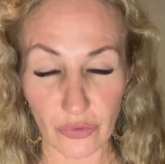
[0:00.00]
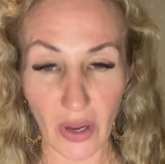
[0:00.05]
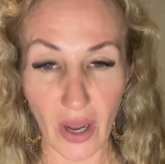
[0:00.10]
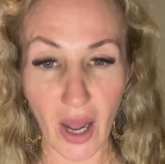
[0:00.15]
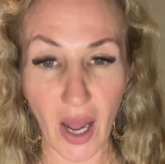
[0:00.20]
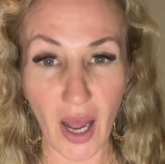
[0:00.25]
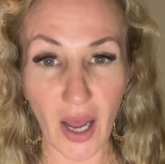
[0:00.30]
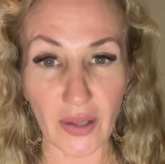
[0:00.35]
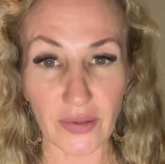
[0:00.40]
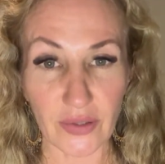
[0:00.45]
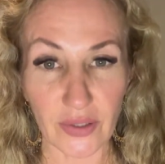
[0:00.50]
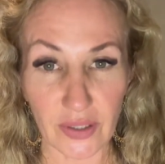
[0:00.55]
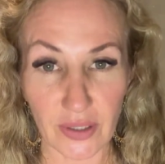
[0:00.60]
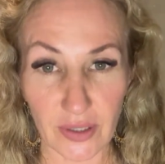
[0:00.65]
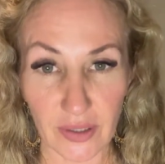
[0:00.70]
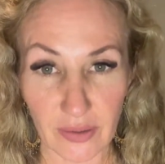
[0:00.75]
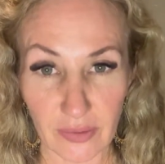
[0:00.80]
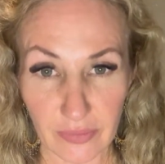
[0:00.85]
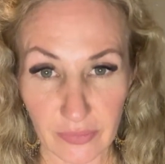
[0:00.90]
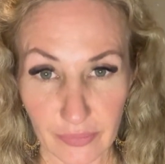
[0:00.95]

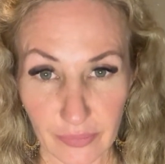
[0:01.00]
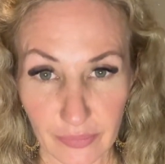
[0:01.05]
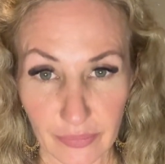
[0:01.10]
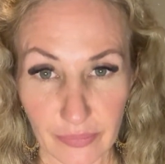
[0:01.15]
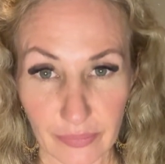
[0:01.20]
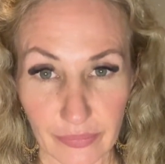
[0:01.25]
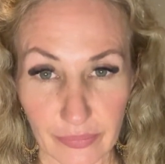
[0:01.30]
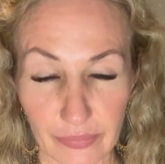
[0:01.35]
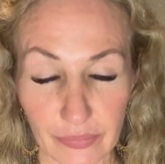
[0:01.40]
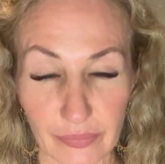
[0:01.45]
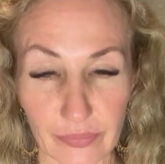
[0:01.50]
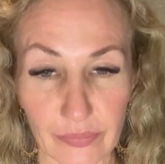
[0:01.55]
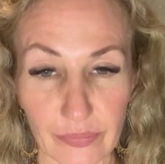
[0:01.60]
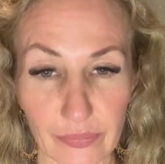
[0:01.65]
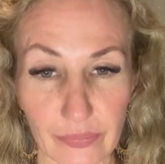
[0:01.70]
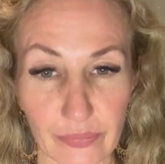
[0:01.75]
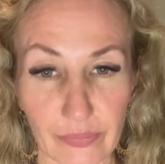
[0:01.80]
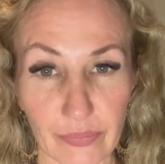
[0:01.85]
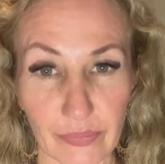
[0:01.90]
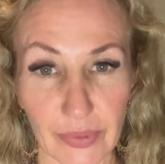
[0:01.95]
other
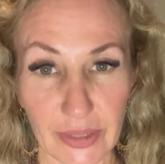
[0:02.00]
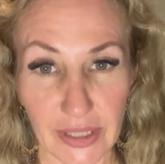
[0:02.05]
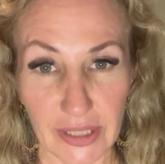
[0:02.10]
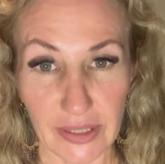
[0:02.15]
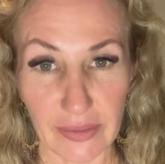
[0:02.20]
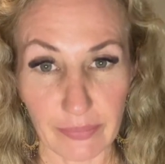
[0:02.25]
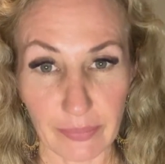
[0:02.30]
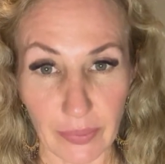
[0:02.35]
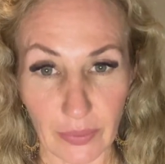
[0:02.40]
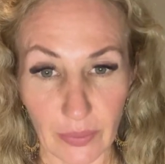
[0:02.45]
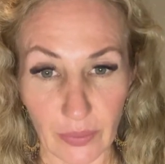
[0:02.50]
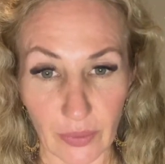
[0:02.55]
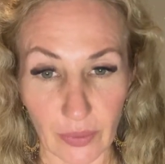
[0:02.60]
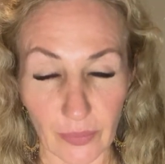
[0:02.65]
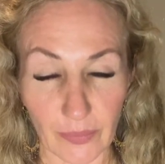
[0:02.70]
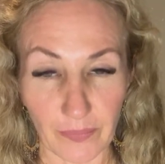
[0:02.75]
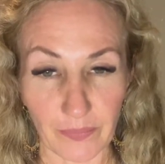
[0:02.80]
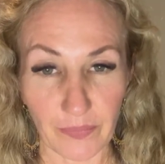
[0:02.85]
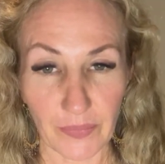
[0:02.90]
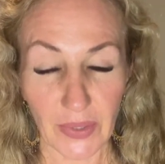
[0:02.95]
people.